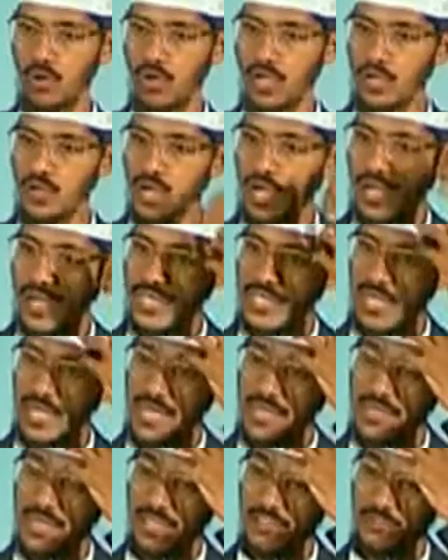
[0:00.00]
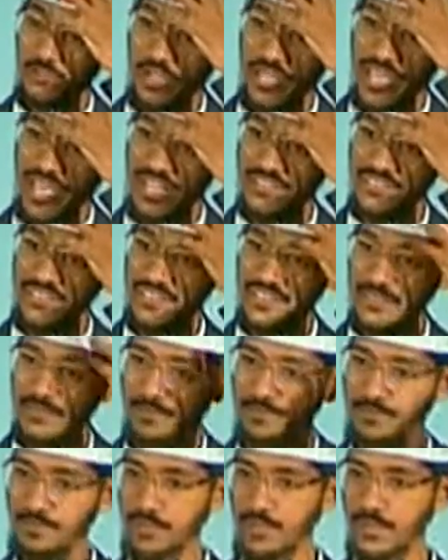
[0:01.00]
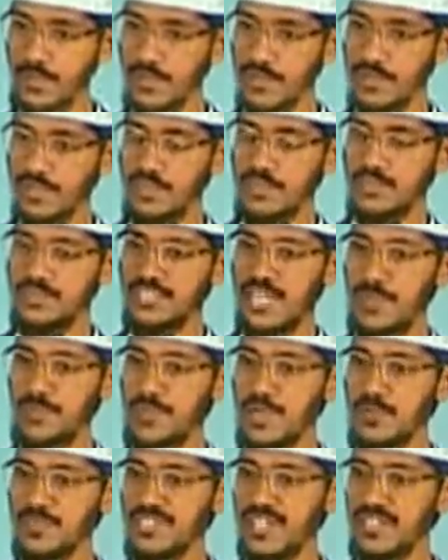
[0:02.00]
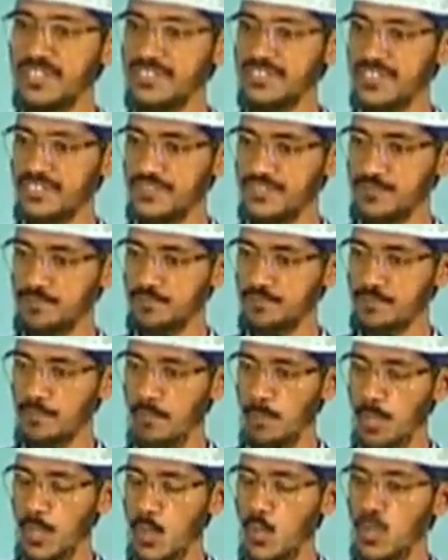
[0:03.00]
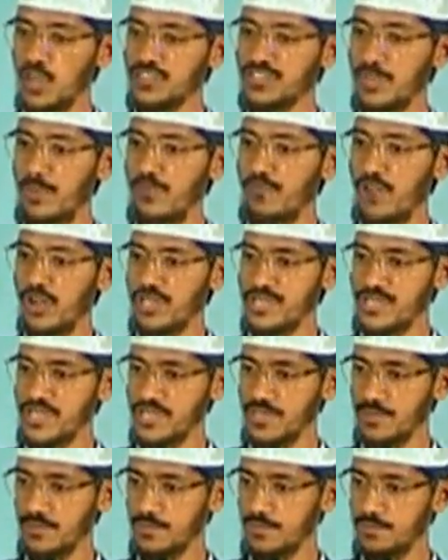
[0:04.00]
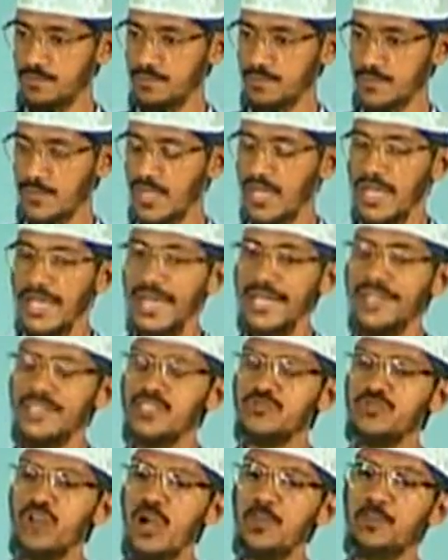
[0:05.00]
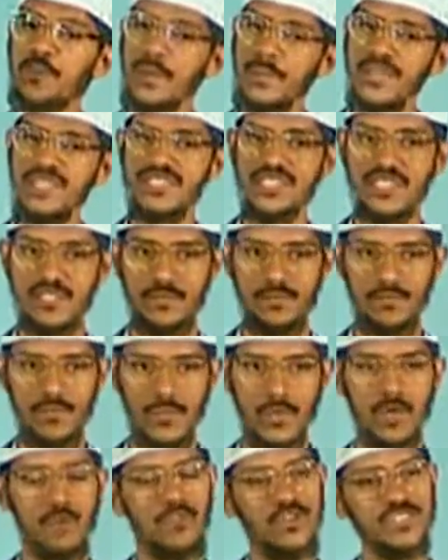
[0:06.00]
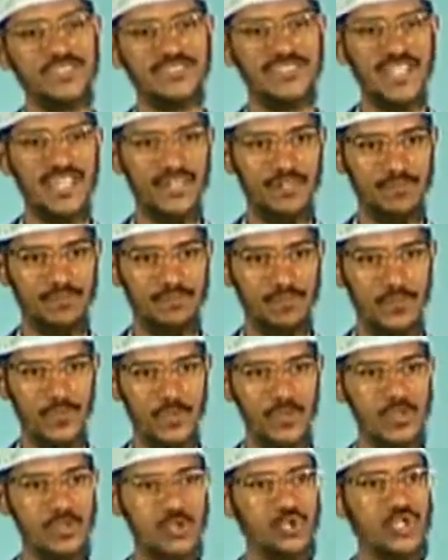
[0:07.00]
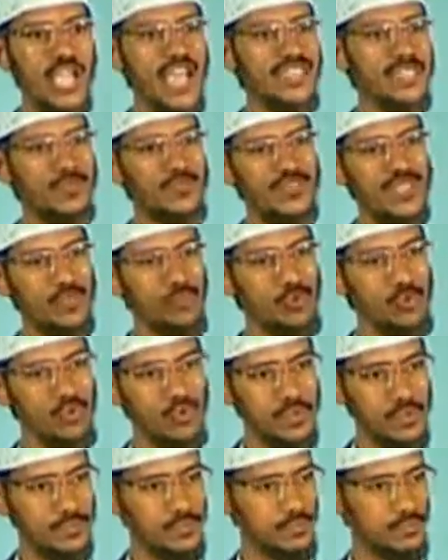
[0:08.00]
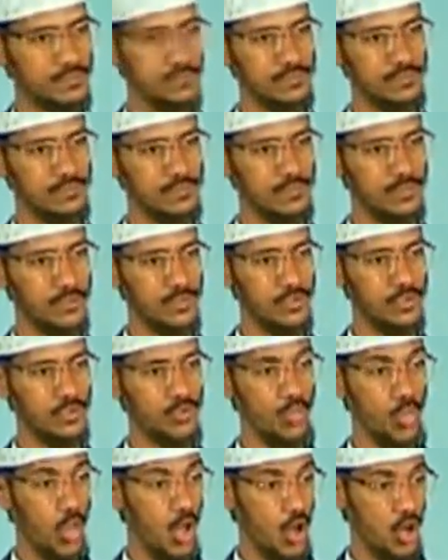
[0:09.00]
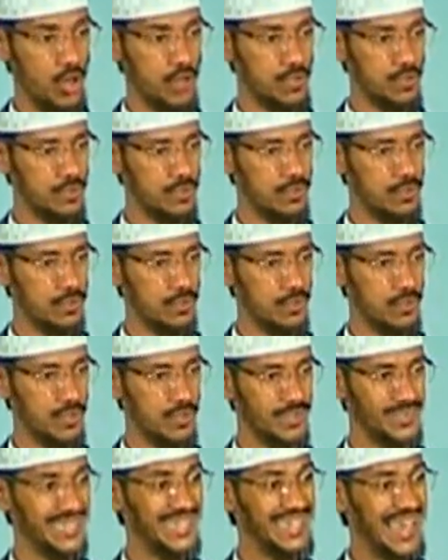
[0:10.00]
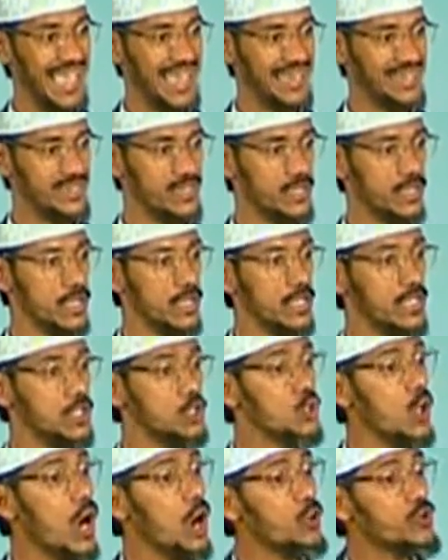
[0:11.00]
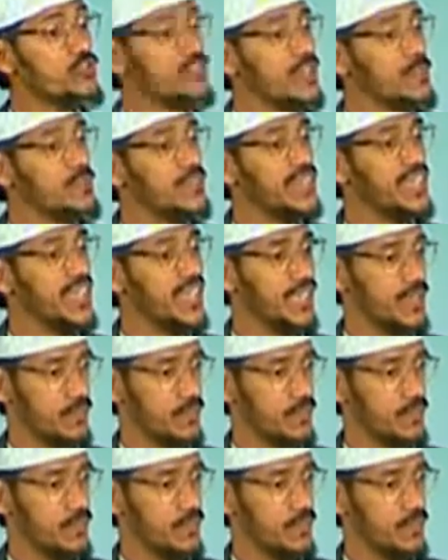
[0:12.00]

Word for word: Quran says in Surah Yaseen, chapter number thirty-six, verse number forty, it is not permitted for the sun to catch up with the moon, nor the night to outstrip the day.